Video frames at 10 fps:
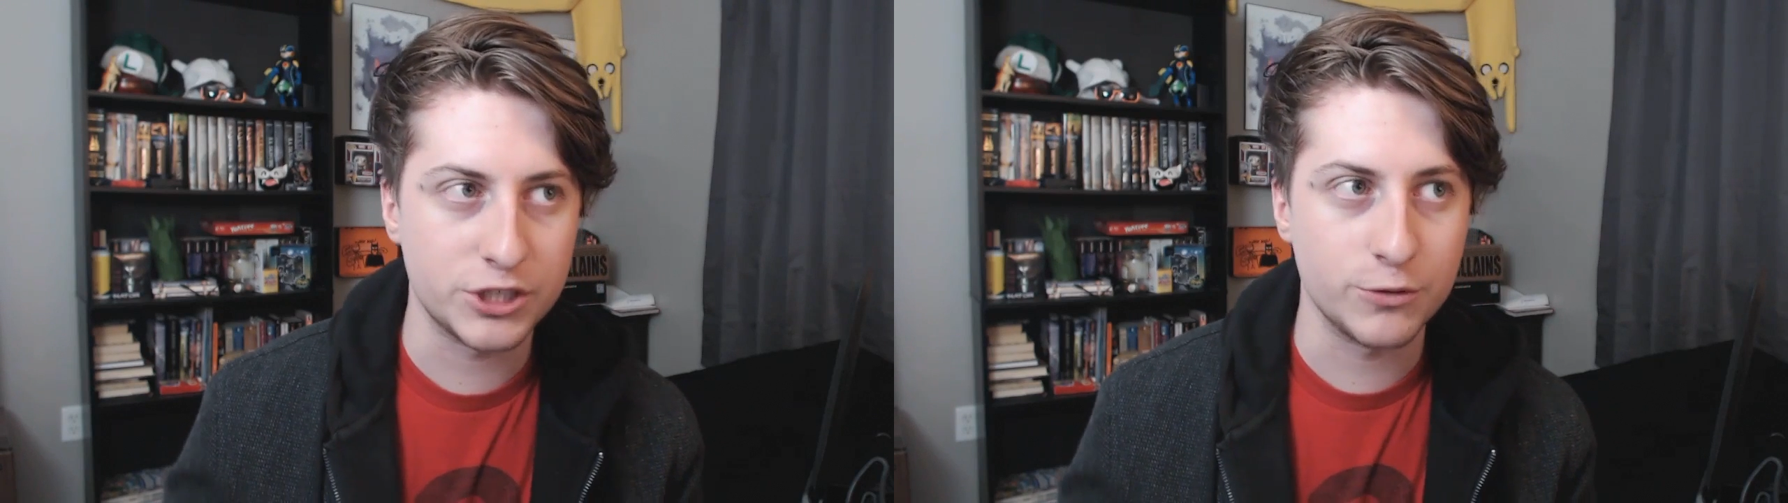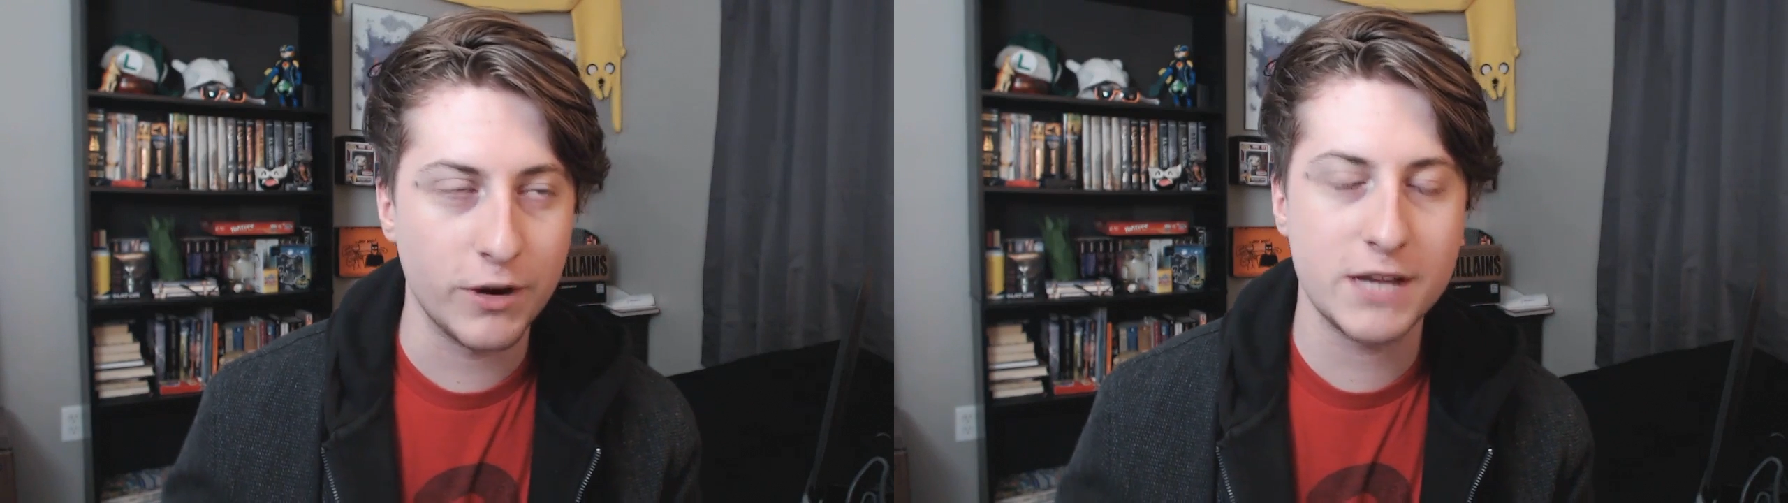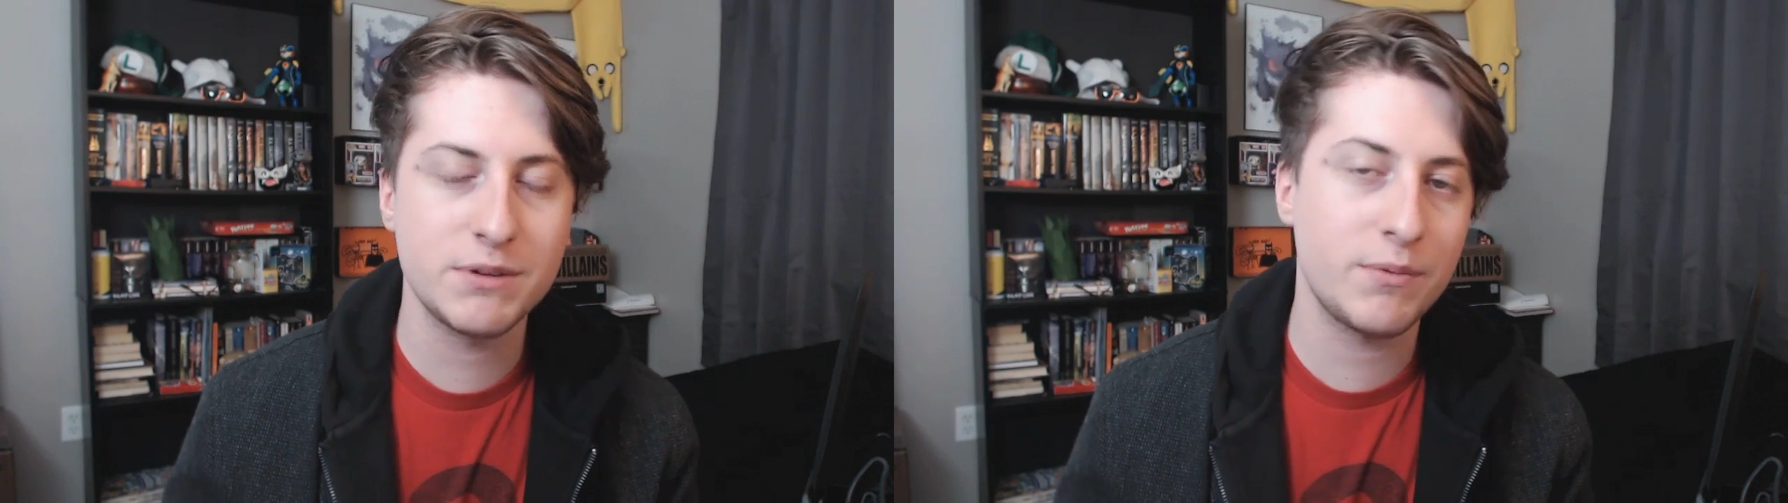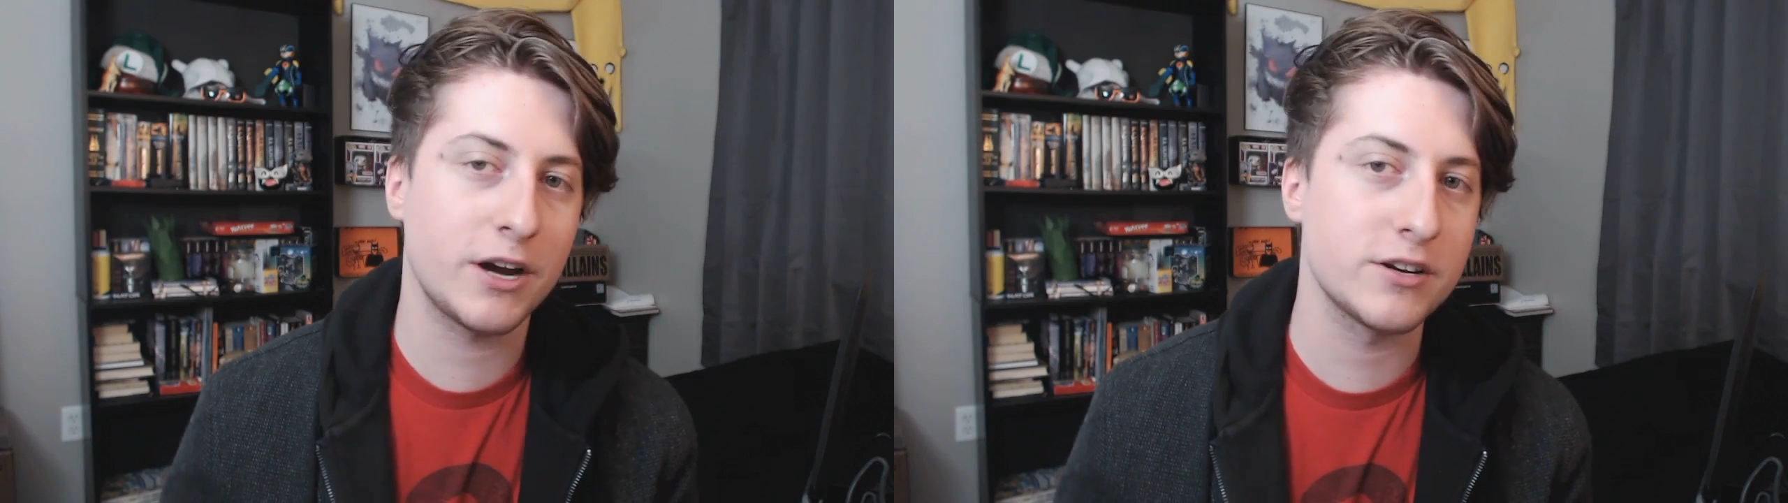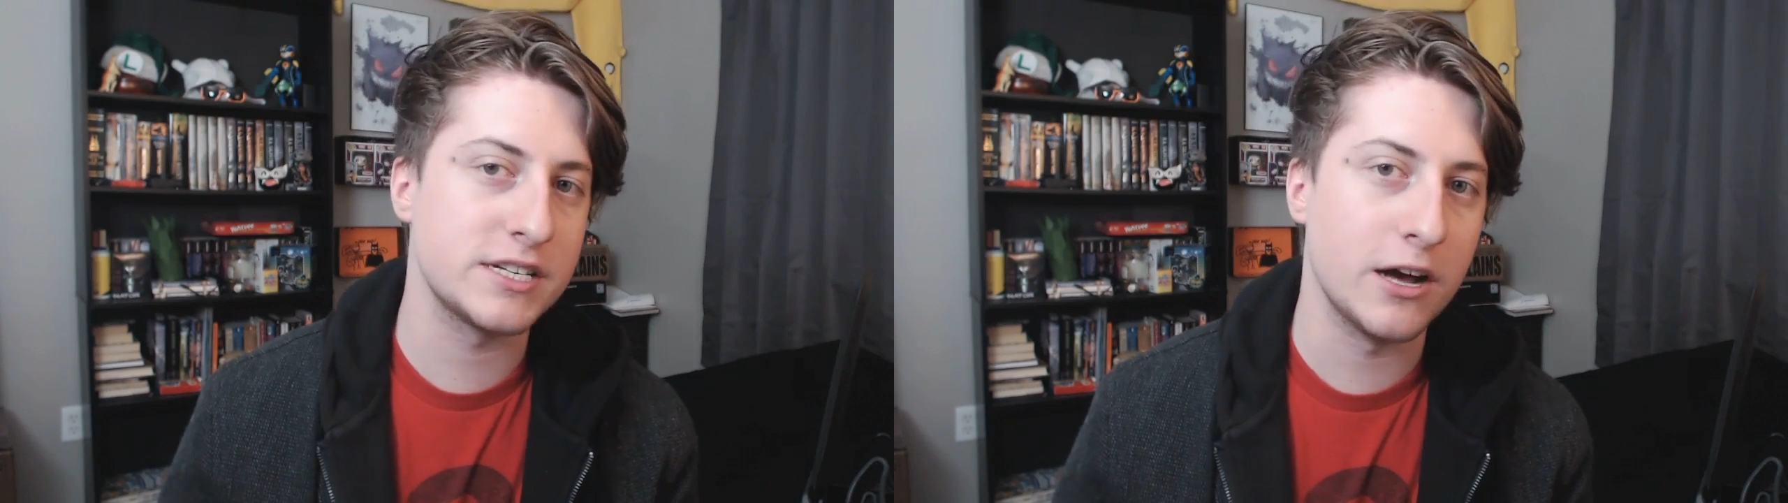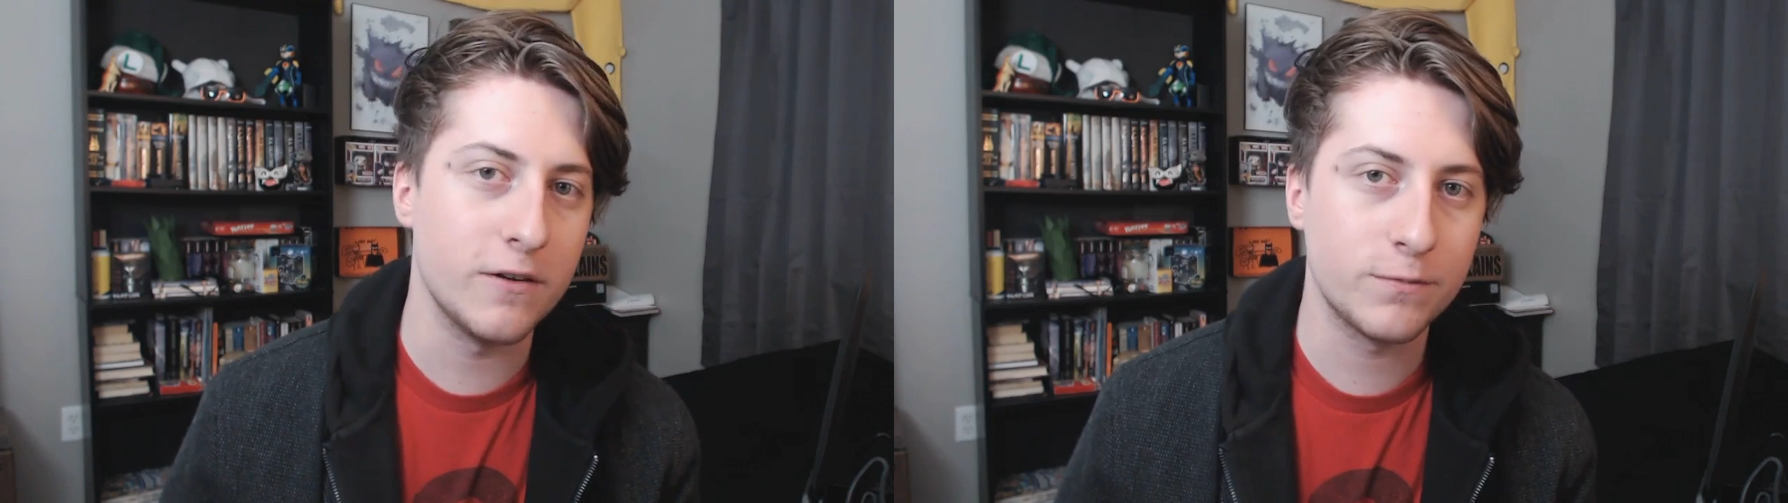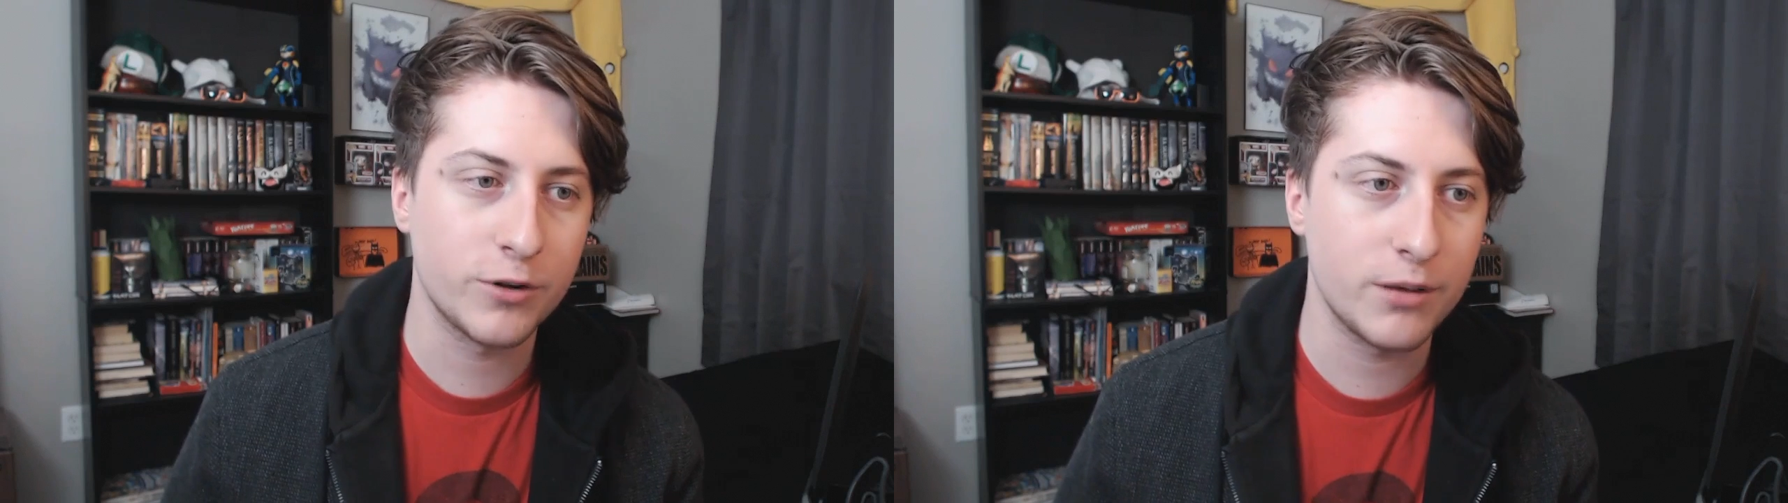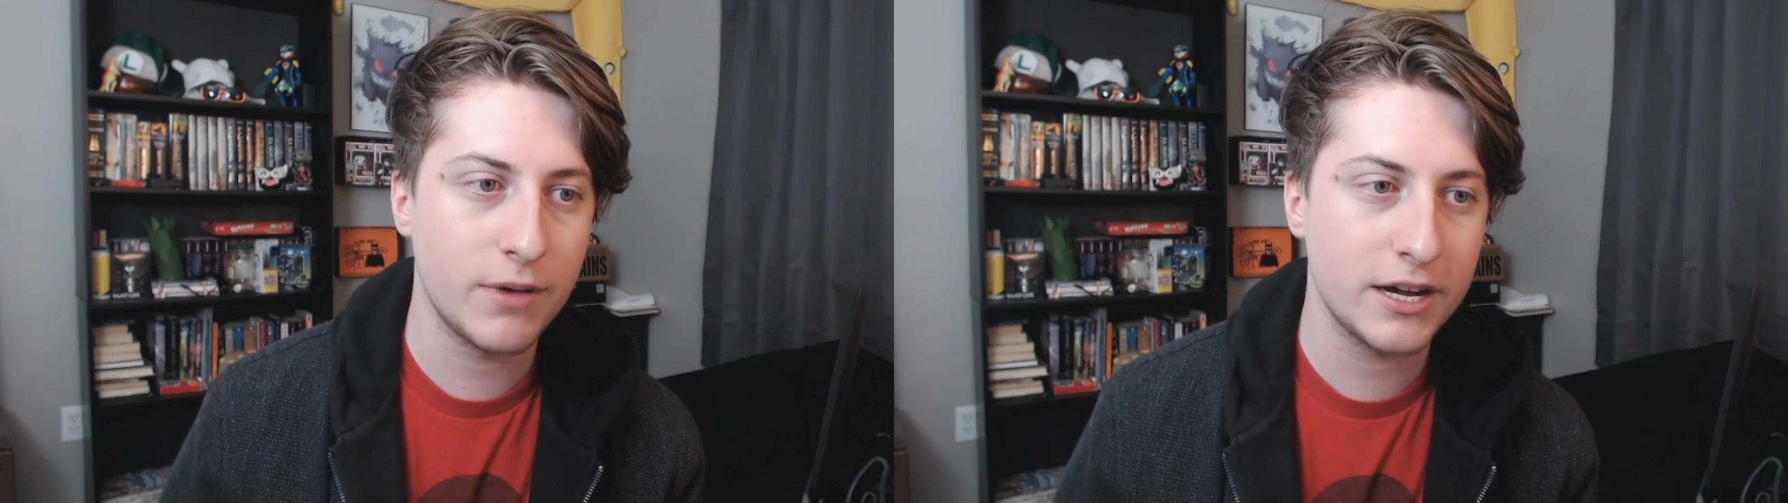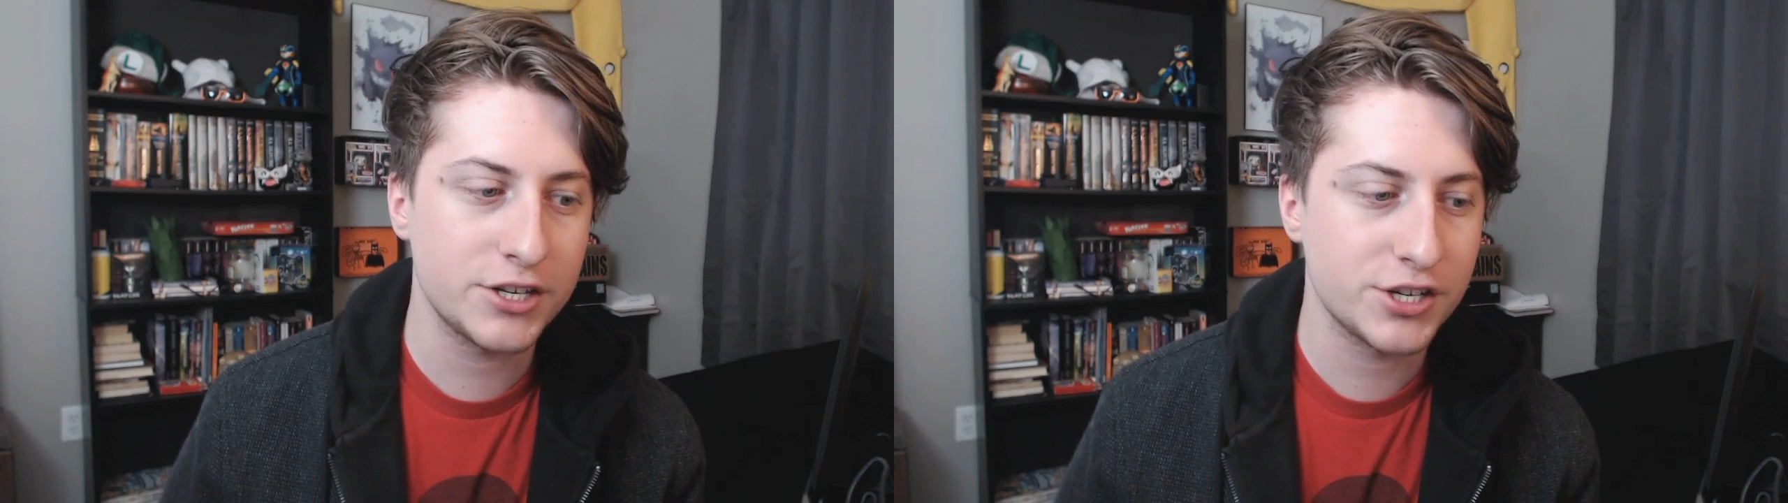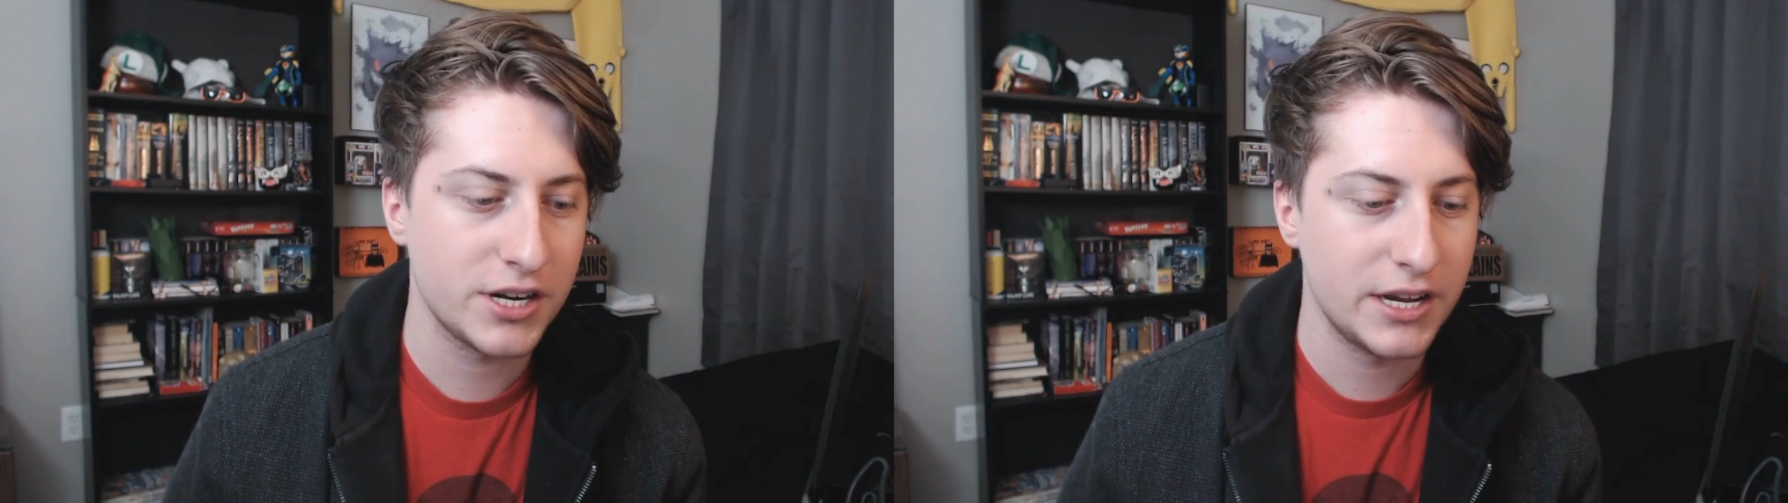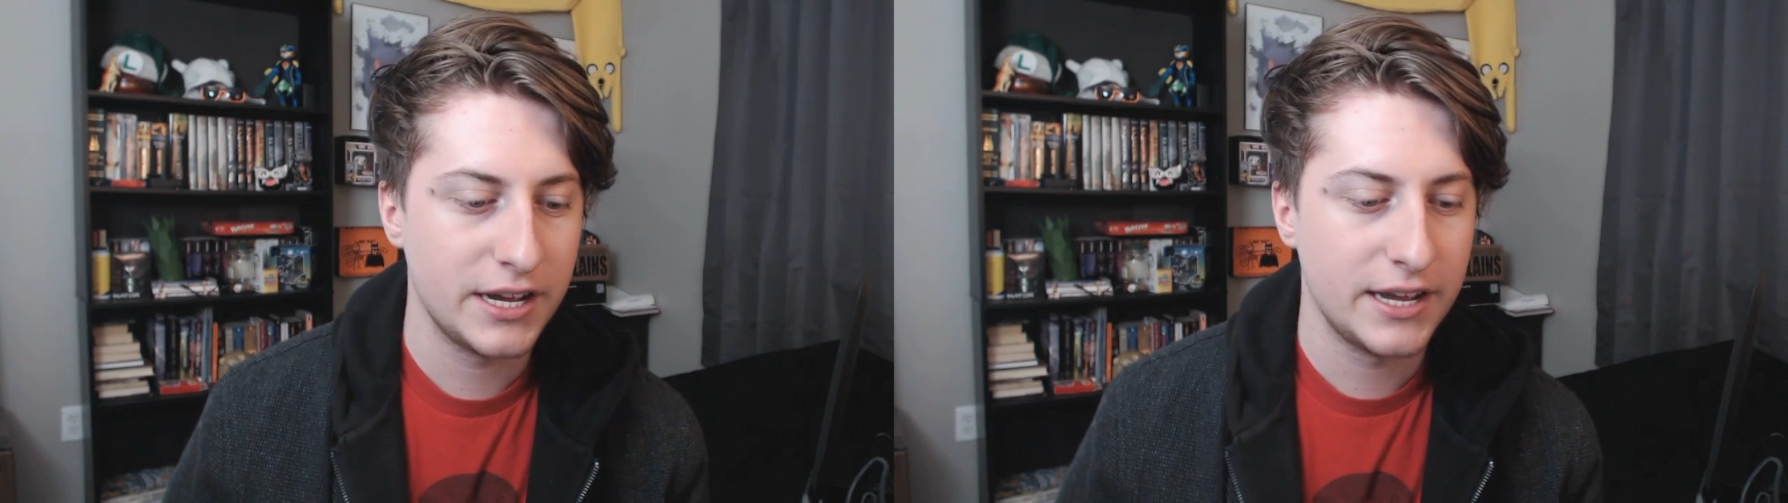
She raised me by herself pretty much,